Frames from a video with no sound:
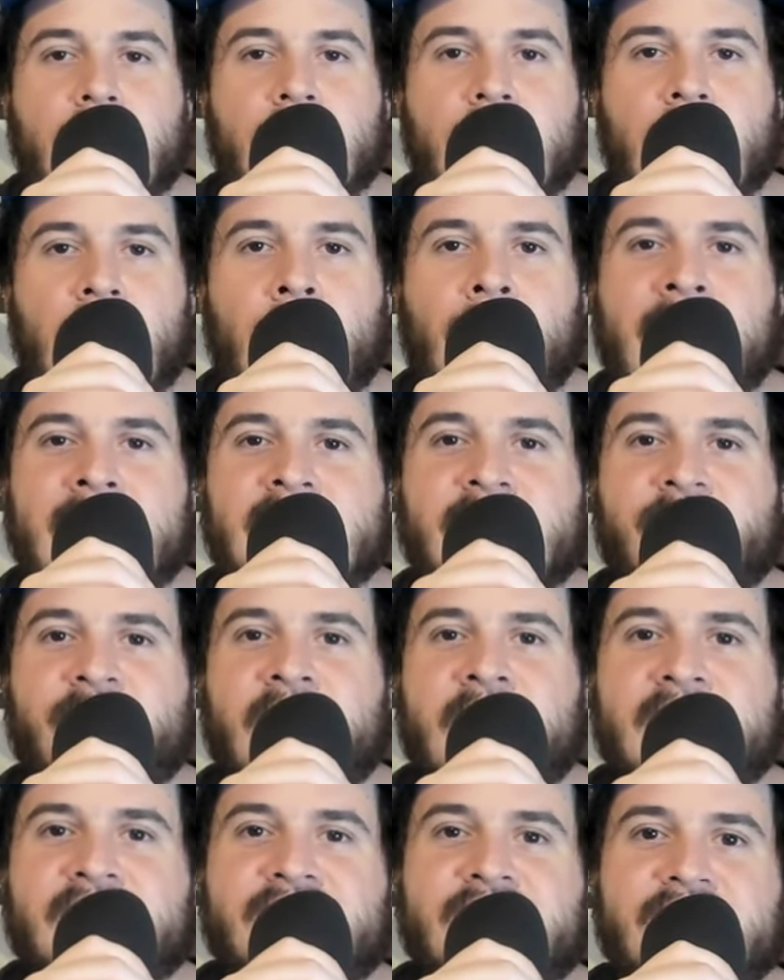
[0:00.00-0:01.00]
All right, to
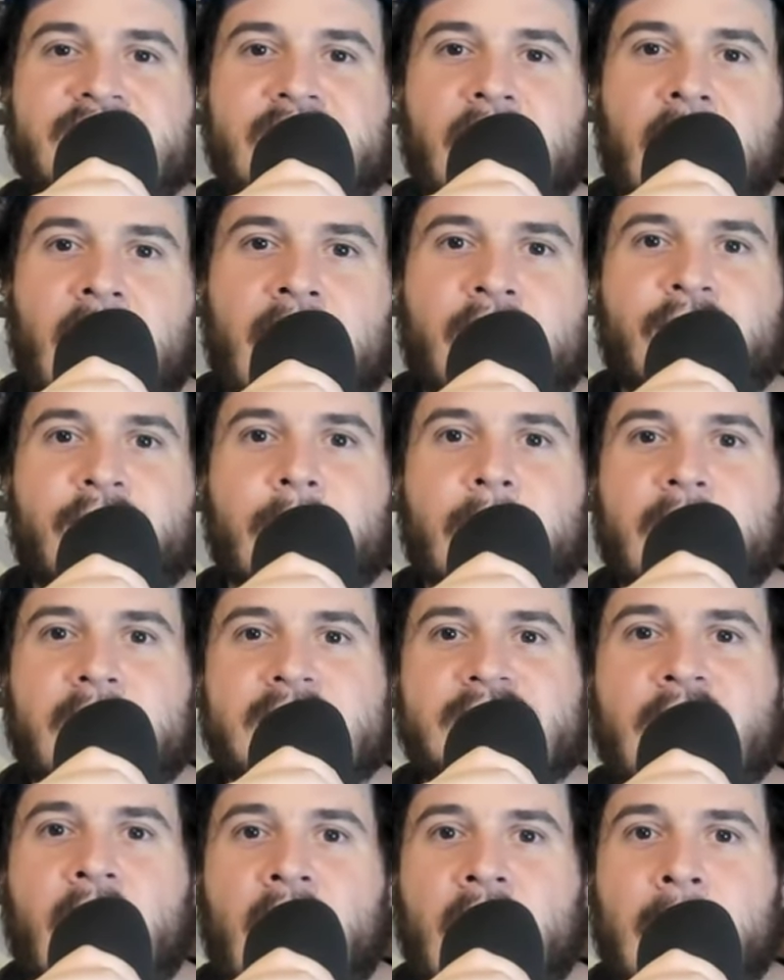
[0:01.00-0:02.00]
finish this off, we're going to
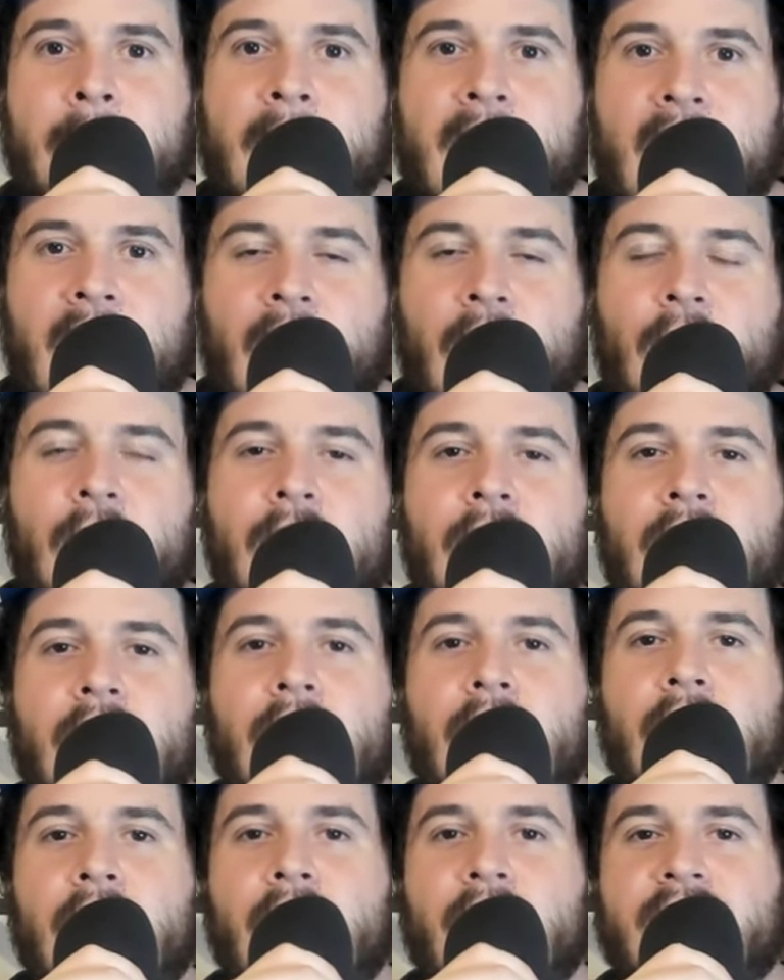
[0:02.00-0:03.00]
talk about
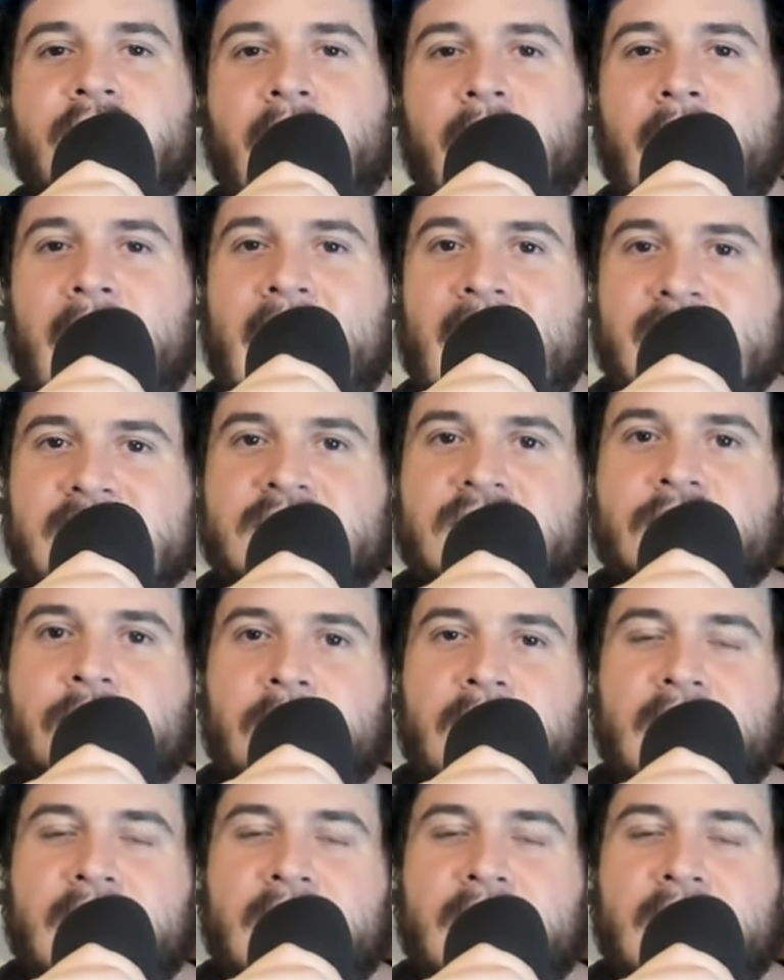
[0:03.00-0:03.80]
the last three